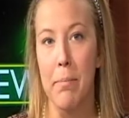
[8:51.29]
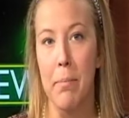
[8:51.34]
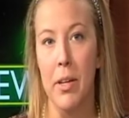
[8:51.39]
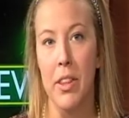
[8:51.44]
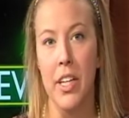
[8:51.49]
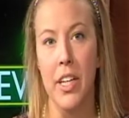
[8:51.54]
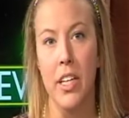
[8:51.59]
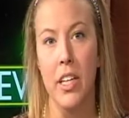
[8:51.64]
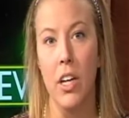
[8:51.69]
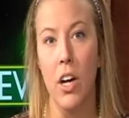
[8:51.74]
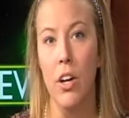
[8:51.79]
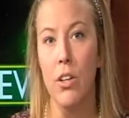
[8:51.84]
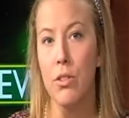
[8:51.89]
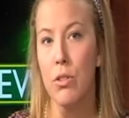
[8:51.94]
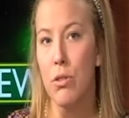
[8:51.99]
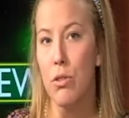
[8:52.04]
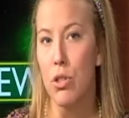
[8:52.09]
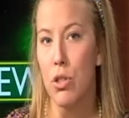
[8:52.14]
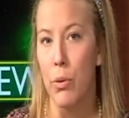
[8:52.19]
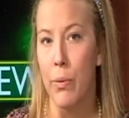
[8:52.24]
but there are
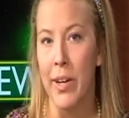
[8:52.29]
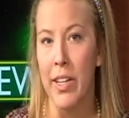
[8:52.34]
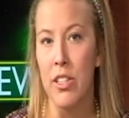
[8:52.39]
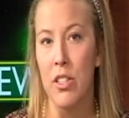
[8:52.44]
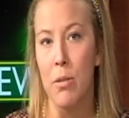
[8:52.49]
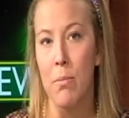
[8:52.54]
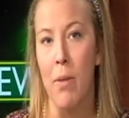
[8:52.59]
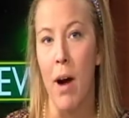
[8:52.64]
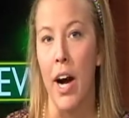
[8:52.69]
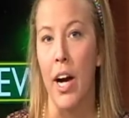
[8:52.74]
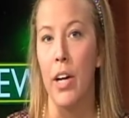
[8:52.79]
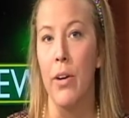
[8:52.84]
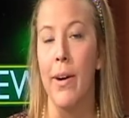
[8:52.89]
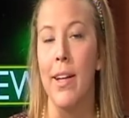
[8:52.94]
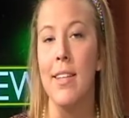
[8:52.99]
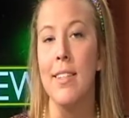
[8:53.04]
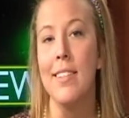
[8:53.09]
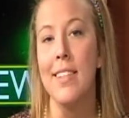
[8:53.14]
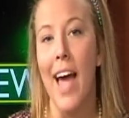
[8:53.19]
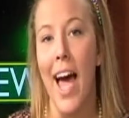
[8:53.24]
also showings tomorrow
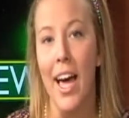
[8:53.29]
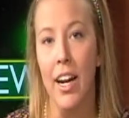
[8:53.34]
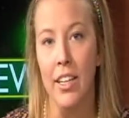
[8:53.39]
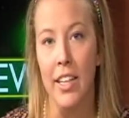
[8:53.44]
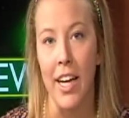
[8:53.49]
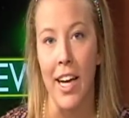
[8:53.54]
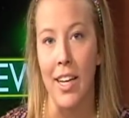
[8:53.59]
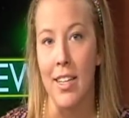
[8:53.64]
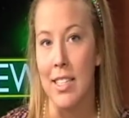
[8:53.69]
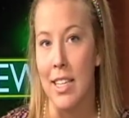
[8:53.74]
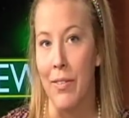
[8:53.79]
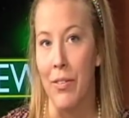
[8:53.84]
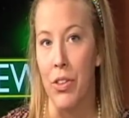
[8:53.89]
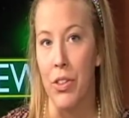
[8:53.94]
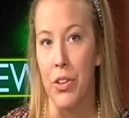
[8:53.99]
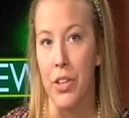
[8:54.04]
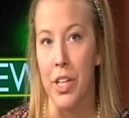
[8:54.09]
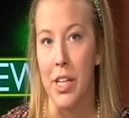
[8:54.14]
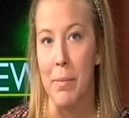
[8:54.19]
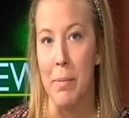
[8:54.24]
and Saturday at
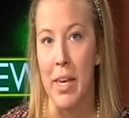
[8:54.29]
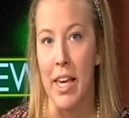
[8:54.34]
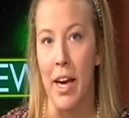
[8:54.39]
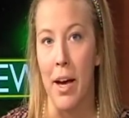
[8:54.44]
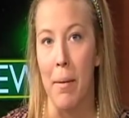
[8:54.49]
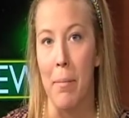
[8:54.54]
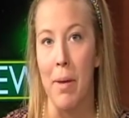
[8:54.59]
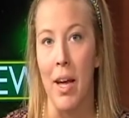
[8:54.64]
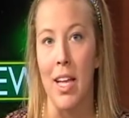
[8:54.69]
7:30 p.m.